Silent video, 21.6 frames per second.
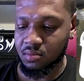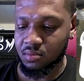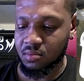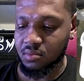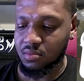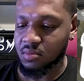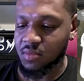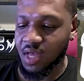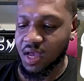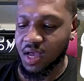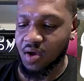
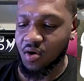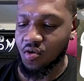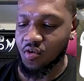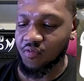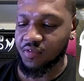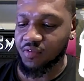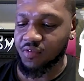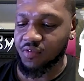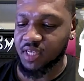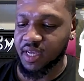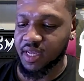Not over
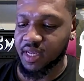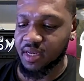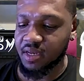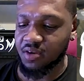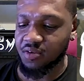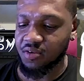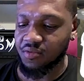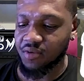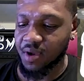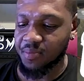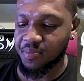tightening the
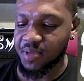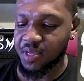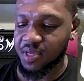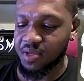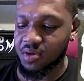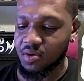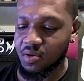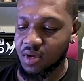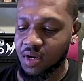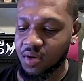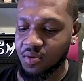rapido.
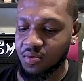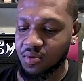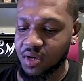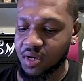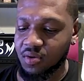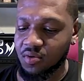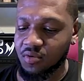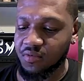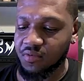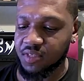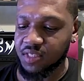I don't want to
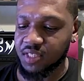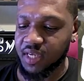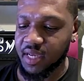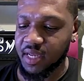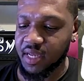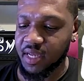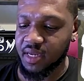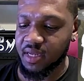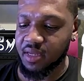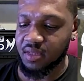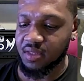over
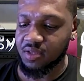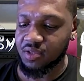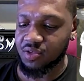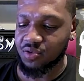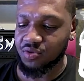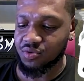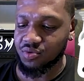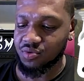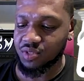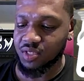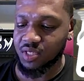tighten the
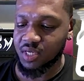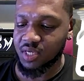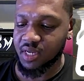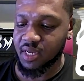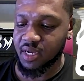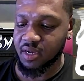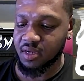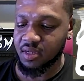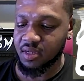screws in there.